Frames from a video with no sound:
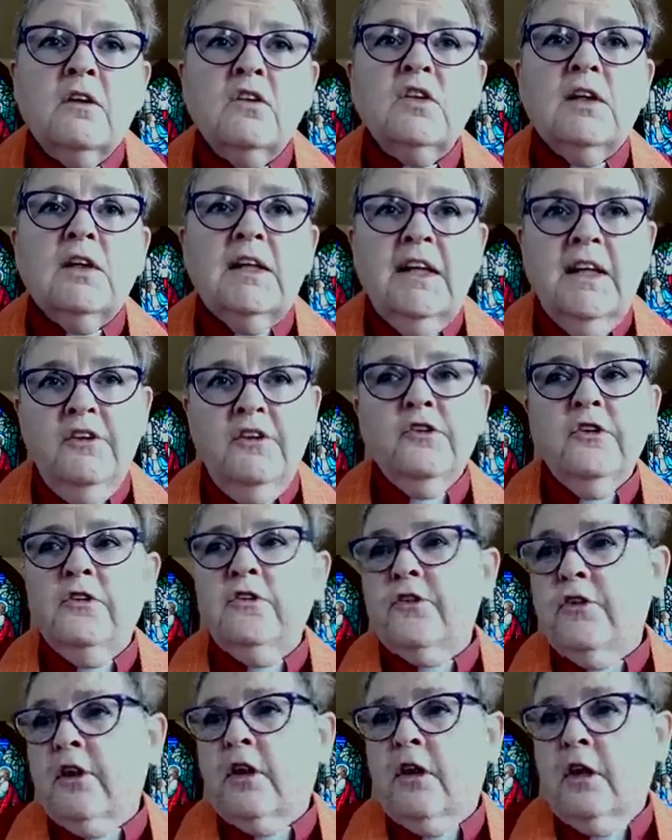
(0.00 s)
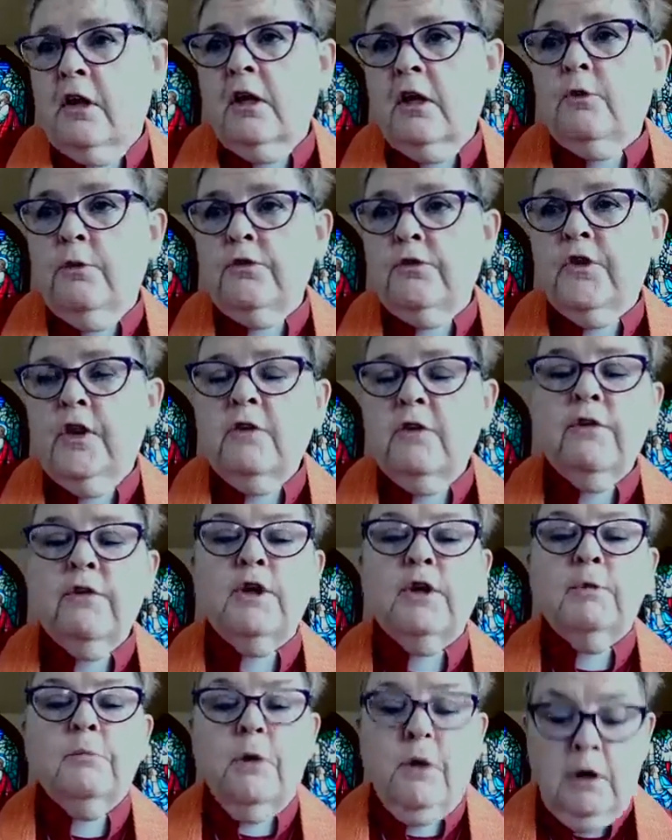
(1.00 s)
the lessons that God was
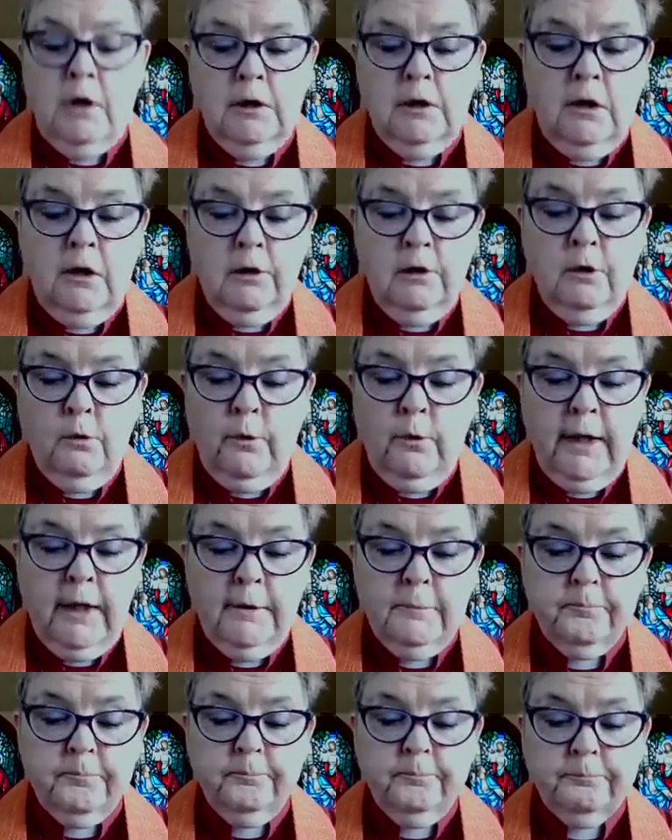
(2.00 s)
giving them along the way.